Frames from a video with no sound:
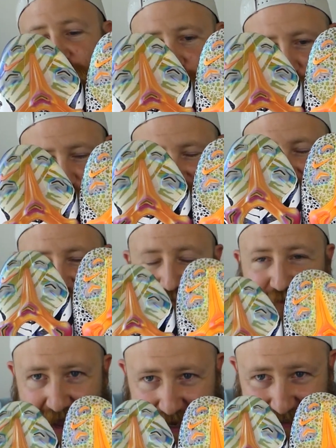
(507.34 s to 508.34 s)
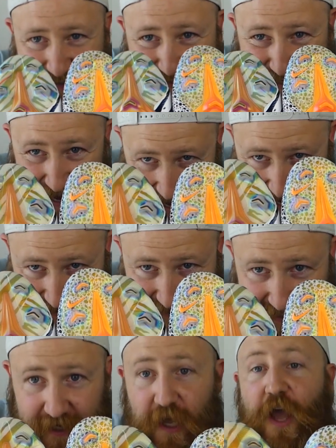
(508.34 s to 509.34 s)
looks
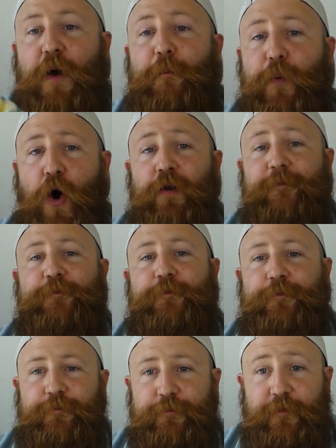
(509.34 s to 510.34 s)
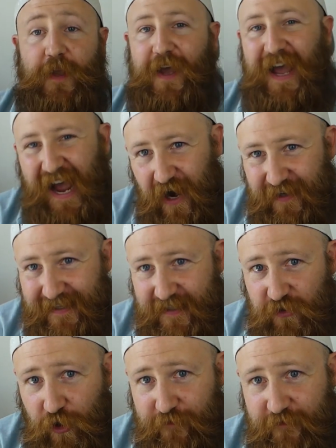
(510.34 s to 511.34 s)
fantastic. But how do these
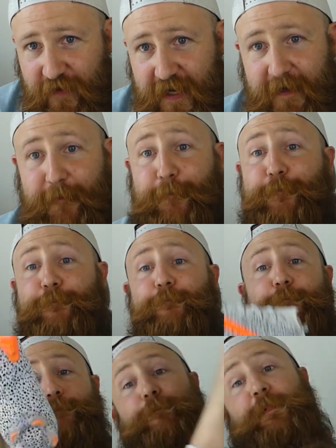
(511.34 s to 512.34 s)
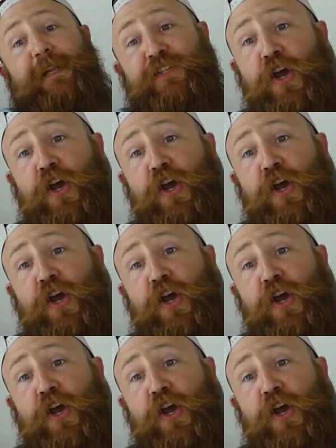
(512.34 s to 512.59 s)
look on feet? Let's